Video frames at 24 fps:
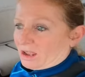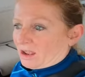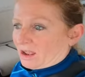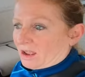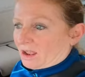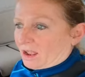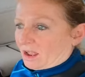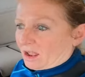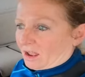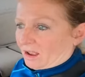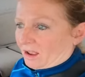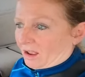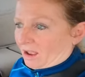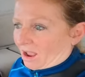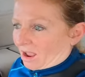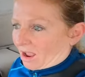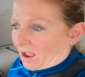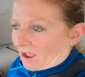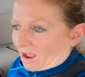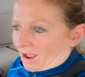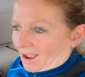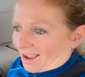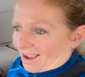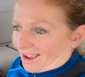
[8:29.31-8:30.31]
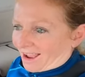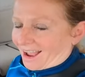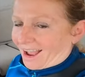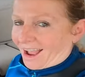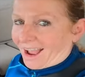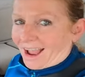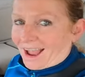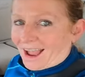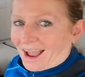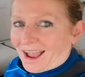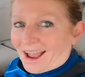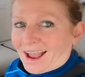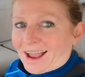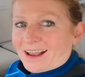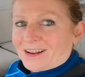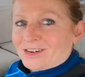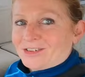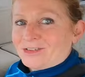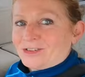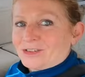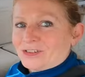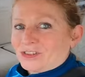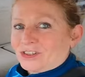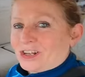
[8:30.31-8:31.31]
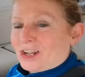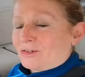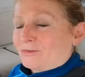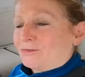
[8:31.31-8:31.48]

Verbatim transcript: Beyond a doubt. And